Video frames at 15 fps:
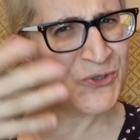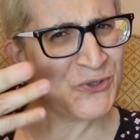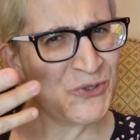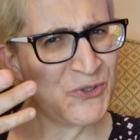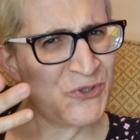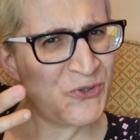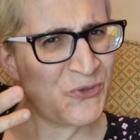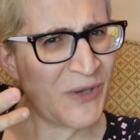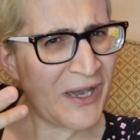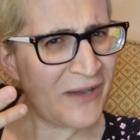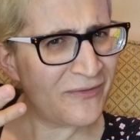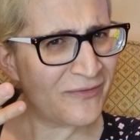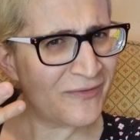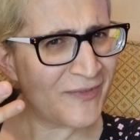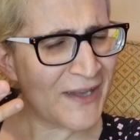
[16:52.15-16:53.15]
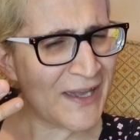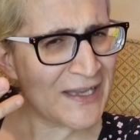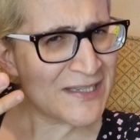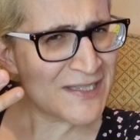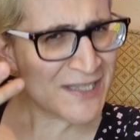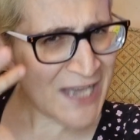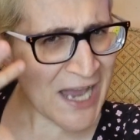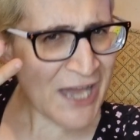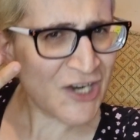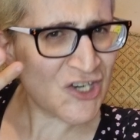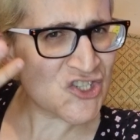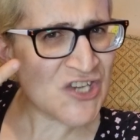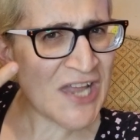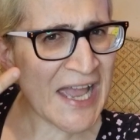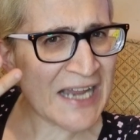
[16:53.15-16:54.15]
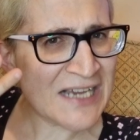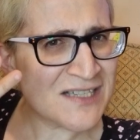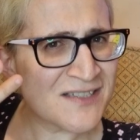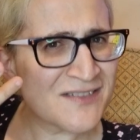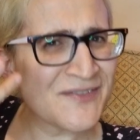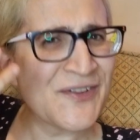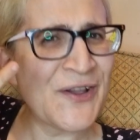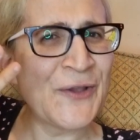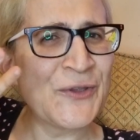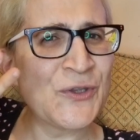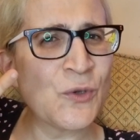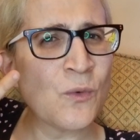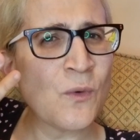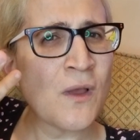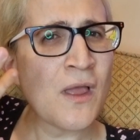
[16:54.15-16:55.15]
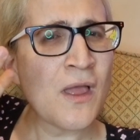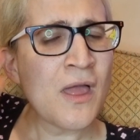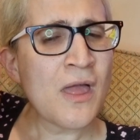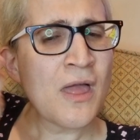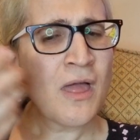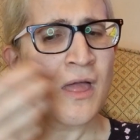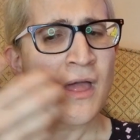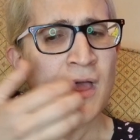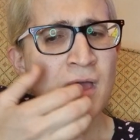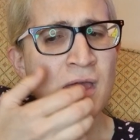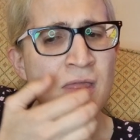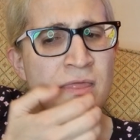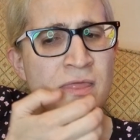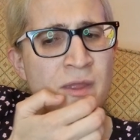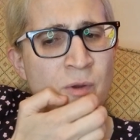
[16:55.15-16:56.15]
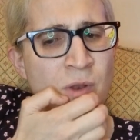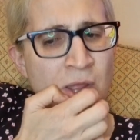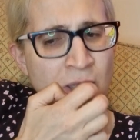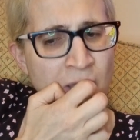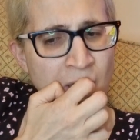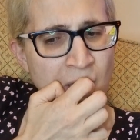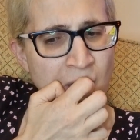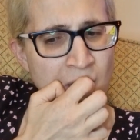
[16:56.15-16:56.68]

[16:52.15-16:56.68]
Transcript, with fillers: you have a Scottish accent, don't you? They were like,